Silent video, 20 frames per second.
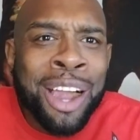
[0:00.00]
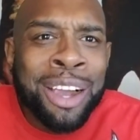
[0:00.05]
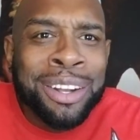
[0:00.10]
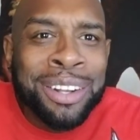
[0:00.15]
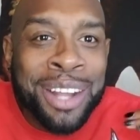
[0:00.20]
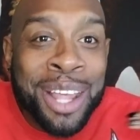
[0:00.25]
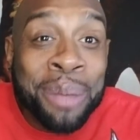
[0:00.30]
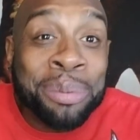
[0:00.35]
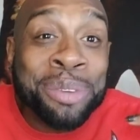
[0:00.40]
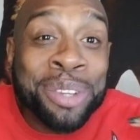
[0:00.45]

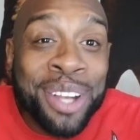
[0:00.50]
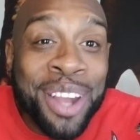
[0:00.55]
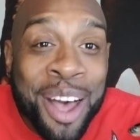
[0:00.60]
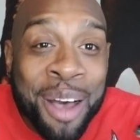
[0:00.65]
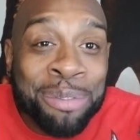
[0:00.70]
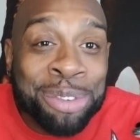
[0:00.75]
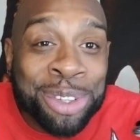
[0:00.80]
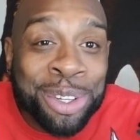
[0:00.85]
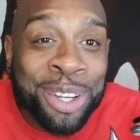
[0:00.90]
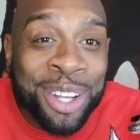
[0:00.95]
Lips
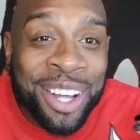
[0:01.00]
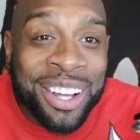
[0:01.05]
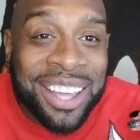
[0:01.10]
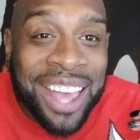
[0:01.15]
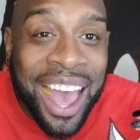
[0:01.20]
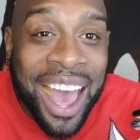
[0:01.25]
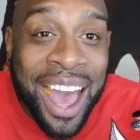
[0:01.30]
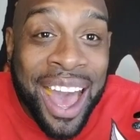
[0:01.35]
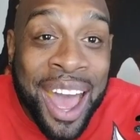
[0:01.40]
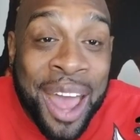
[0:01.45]
love you, little
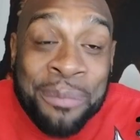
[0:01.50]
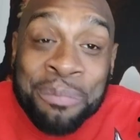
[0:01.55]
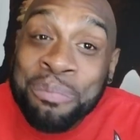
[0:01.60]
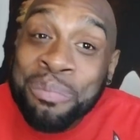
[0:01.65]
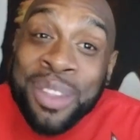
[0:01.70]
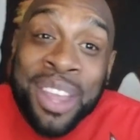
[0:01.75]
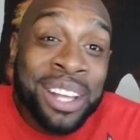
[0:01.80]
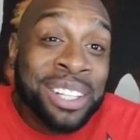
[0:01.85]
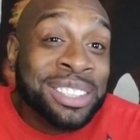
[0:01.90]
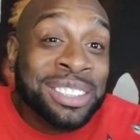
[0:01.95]
guy.
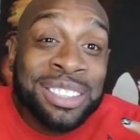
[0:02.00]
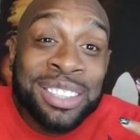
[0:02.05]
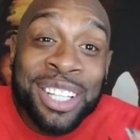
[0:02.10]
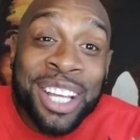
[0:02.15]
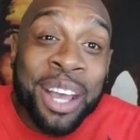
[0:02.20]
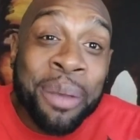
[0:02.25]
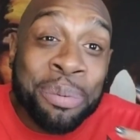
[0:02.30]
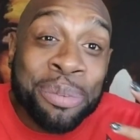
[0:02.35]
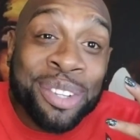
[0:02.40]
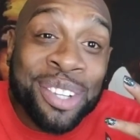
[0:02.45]

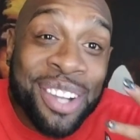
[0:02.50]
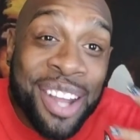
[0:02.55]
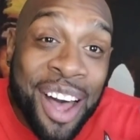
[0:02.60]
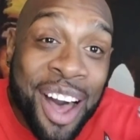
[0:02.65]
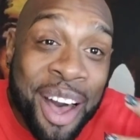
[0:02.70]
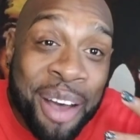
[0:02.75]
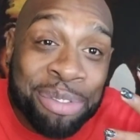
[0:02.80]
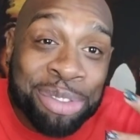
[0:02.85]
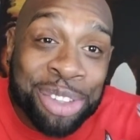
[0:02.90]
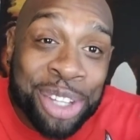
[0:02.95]
Lips
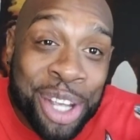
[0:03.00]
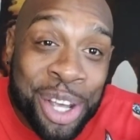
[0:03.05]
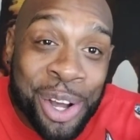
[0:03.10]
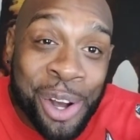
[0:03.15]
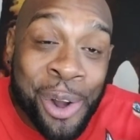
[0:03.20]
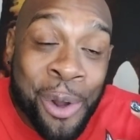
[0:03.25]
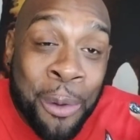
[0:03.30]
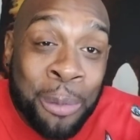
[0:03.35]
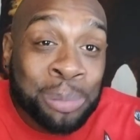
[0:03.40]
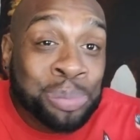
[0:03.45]
love
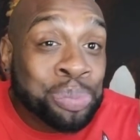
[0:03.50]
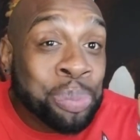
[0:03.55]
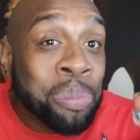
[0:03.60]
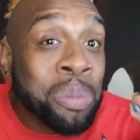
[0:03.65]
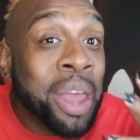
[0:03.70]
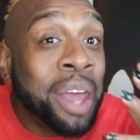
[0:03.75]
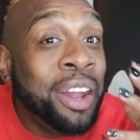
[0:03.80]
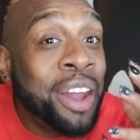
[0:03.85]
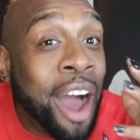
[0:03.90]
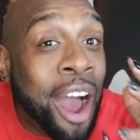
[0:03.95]
you.
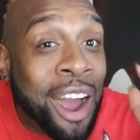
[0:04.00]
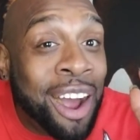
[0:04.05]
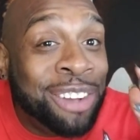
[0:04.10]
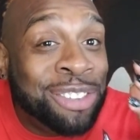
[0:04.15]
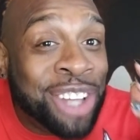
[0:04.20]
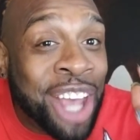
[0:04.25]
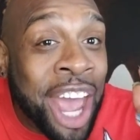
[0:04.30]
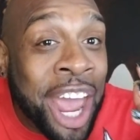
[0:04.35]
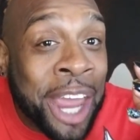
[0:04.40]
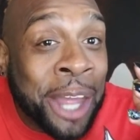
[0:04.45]

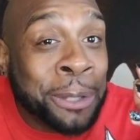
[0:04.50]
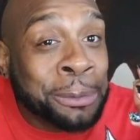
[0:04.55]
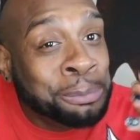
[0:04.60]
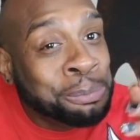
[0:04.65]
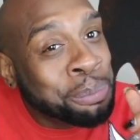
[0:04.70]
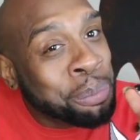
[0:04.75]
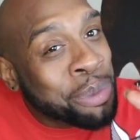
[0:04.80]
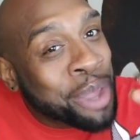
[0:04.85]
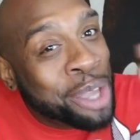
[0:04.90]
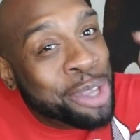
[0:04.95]
RJ,
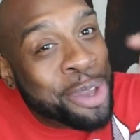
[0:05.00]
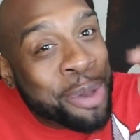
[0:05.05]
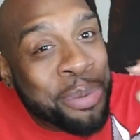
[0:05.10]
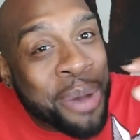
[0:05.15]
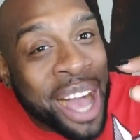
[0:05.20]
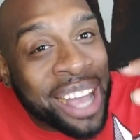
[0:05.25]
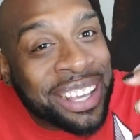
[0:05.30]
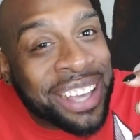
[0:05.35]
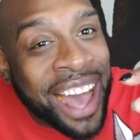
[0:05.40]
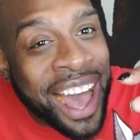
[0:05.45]
you
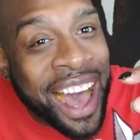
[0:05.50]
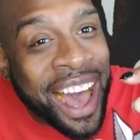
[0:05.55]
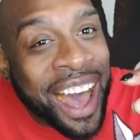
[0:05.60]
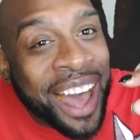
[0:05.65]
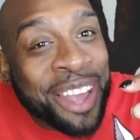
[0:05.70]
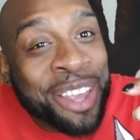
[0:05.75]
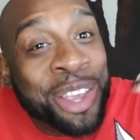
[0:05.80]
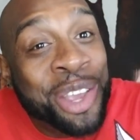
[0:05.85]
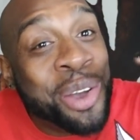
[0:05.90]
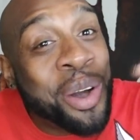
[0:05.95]
my guy.
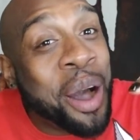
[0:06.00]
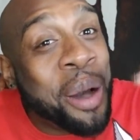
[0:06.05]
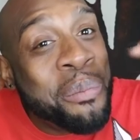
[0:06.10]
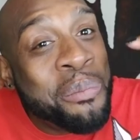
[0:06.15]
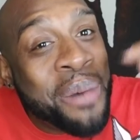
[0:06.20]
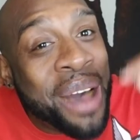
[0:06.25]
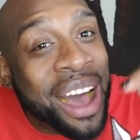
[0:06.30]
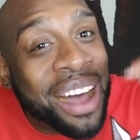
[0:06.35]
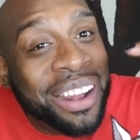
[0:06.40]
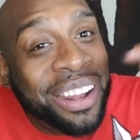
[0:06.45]
You are
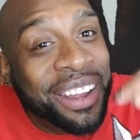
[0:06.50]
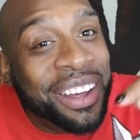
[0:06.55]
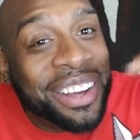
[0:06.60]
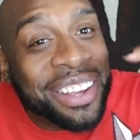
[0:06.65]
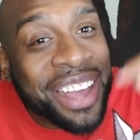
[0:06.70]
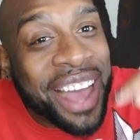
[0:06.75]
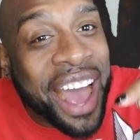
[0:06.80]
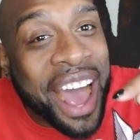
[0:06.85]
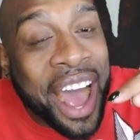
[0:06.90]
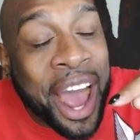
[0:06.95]
my little
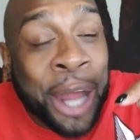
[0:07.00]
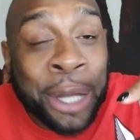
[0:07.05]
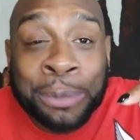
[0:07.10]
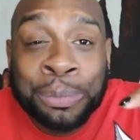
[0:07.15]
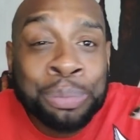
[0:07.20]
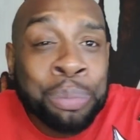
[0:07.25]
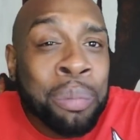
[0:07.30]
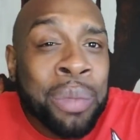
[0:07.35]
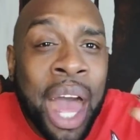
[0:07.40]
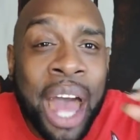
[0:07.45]
guy.
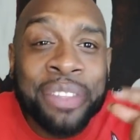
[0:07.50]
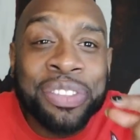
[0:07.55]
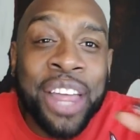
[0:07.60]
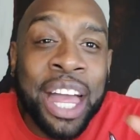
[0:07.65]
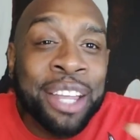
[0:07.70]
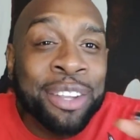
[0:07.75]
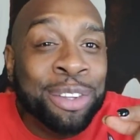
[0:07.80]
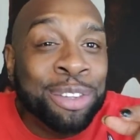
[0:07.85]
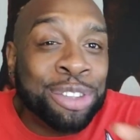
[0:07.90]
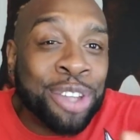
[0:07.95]
I
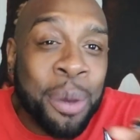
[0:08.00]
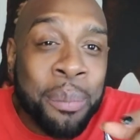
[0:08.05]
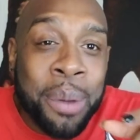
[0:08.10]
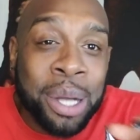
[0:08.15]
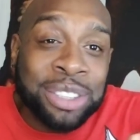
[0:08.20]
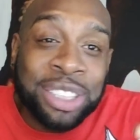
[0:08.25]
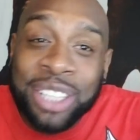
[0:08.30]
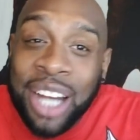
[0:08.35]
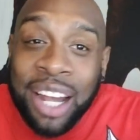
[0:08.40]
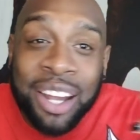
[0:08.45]
thank you so much
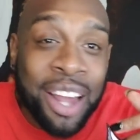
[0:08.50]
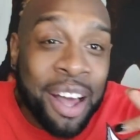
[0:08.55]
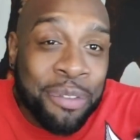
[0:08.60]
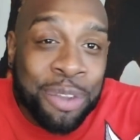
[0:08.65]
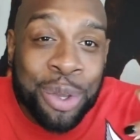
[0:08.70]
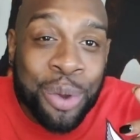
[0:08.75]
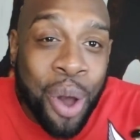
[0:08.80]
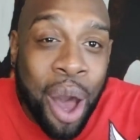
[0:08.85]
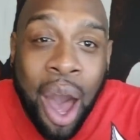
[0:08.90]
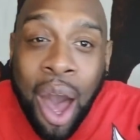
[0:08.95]
and I love
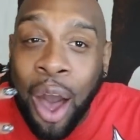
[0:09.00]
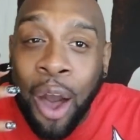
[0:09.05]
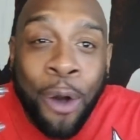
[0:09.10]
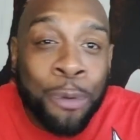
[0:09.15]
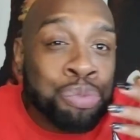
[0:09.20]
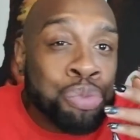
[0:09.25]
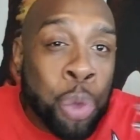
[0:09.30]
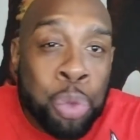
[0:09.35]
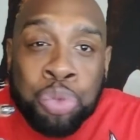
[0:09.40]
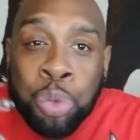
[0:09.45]
you
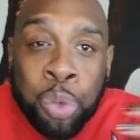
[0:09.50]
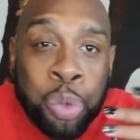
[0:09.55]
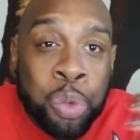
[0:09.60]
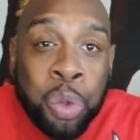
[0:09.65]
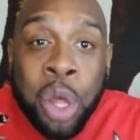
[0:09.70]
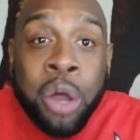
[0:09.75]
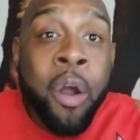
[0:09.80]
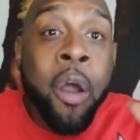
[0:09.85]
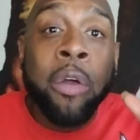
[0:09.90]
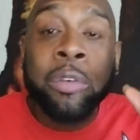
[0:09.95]
all.
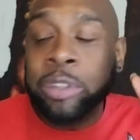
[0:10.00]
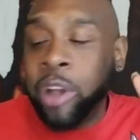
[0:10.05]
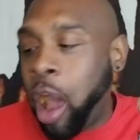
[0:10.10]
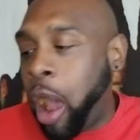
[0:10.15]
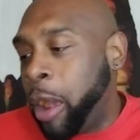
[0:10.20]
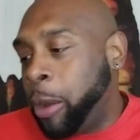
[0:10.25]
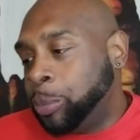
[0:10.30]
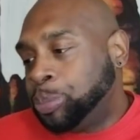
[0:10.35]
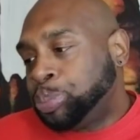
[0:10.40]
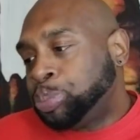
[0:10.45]

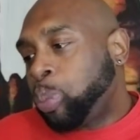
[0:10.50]
Okay?